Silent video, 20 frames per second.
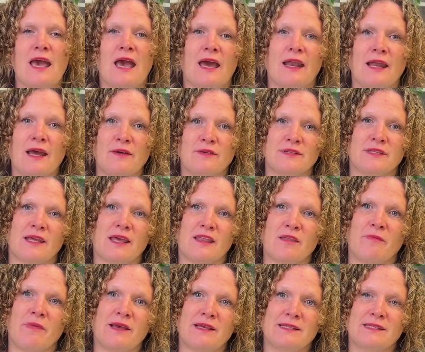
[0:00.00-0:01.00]
and how to get the
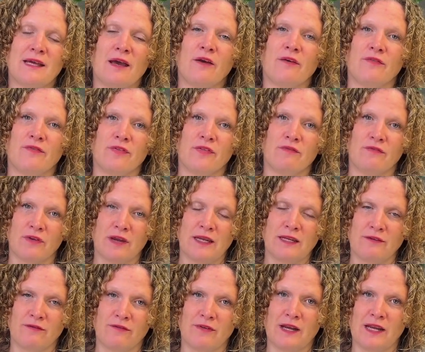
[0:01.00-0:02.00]
best out of the
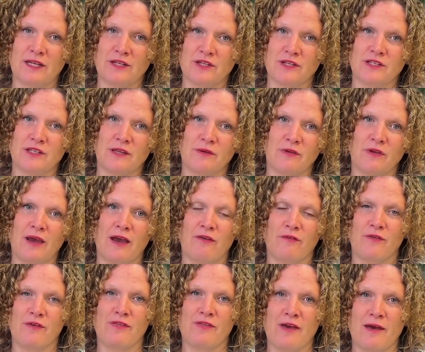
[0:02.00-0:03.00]
relationship you have
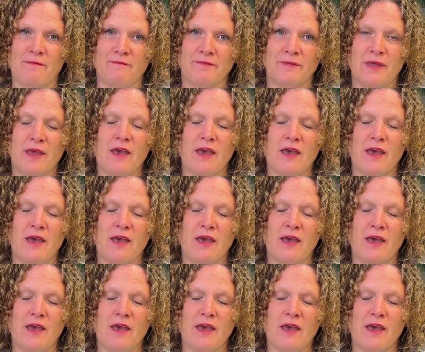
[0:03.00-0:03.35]
with them.